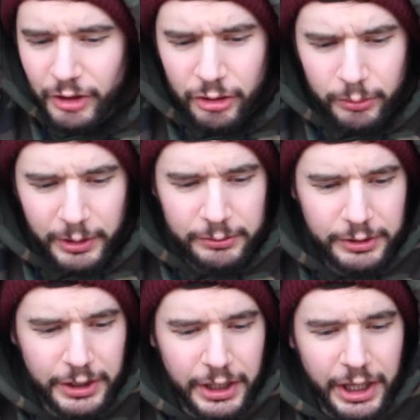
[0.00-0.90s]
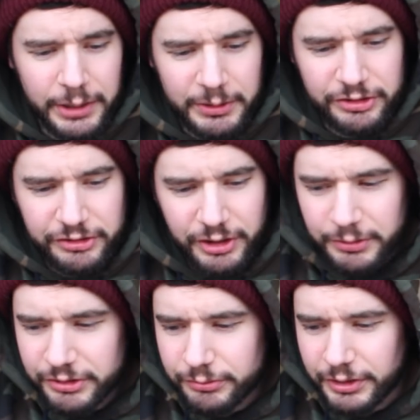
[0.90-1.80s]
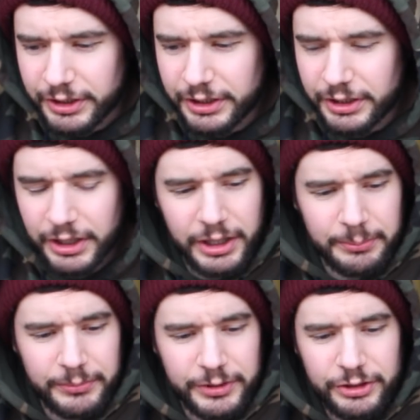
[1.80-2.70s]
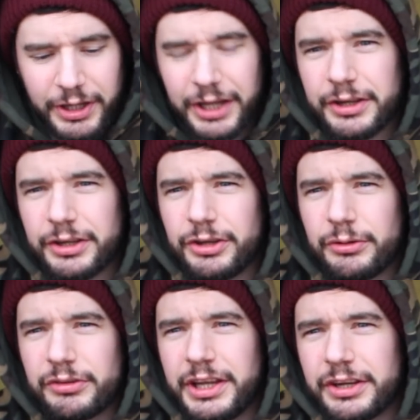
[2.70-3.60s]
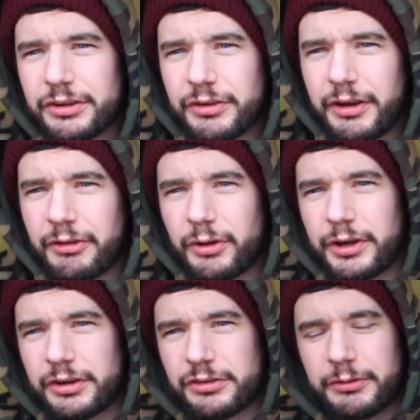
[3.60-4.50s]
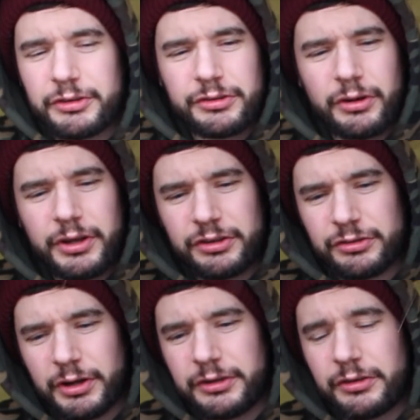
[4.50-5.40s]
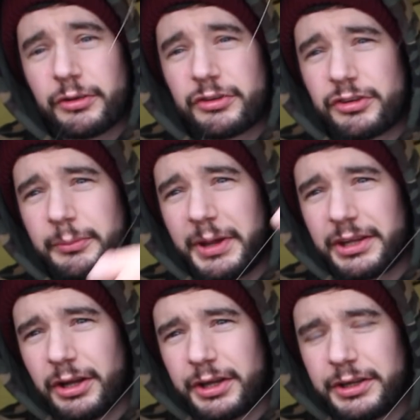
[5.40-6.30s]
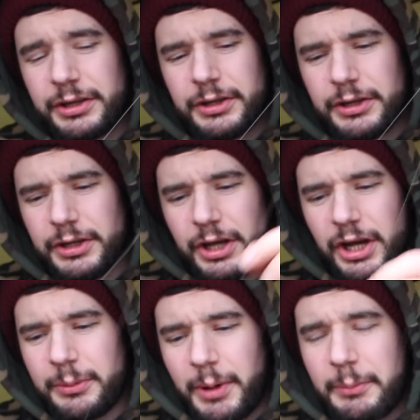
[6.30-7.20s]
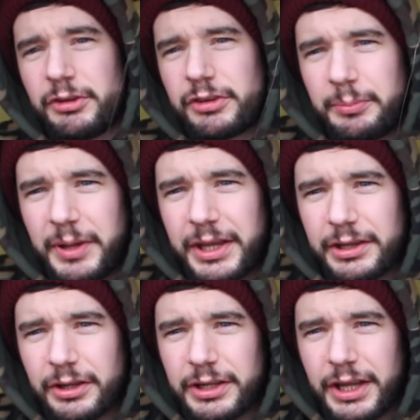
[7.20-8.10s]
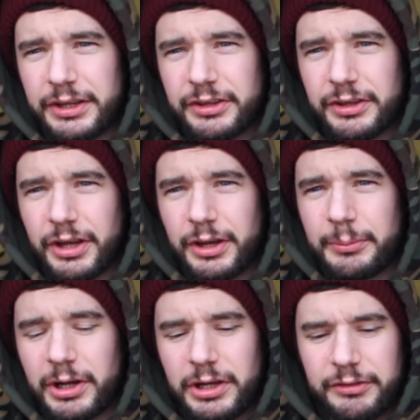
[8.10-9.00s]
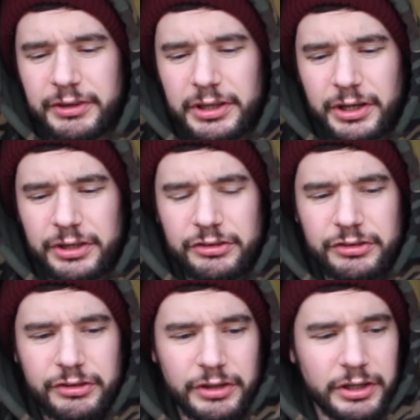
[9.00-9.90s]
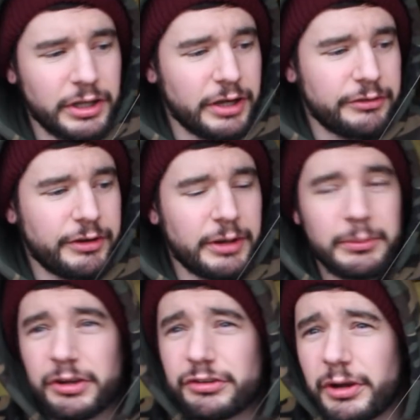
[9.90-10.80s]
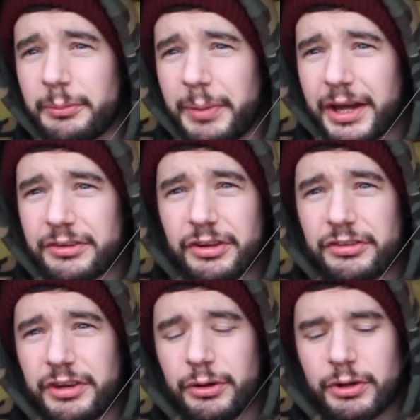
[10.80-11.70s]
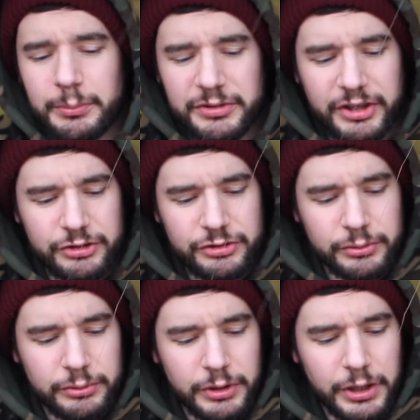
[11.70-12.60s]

oh well. Anyway, just to go into the rig, you can't use leaders or anything on here, so I've just got it straight onto the main line. I'm using a big inline lead. I love inlines, I love like solid bags because they're hooking potential,